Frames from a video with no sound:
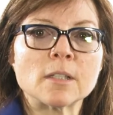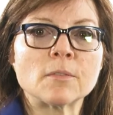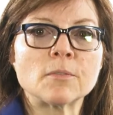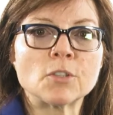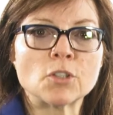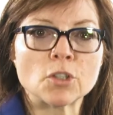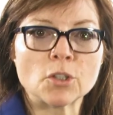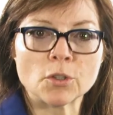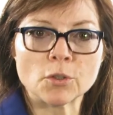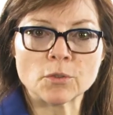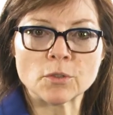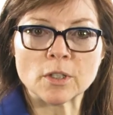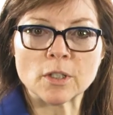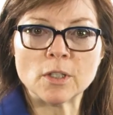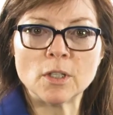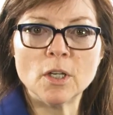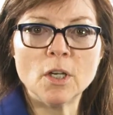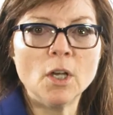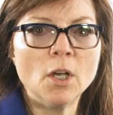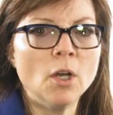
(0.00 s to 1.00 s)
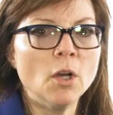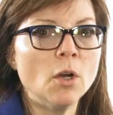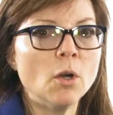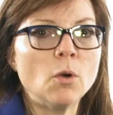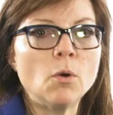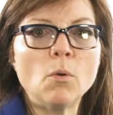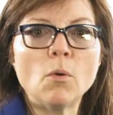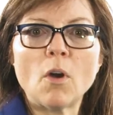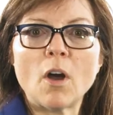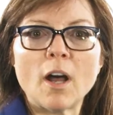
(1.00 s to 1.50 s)
of children
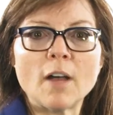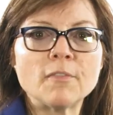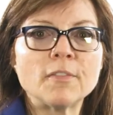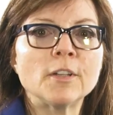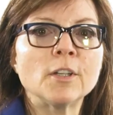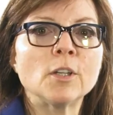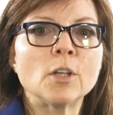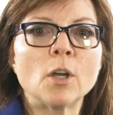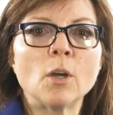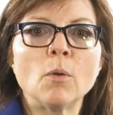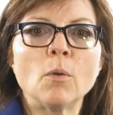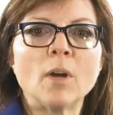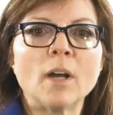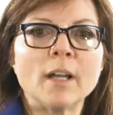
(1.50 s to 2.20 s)
who often go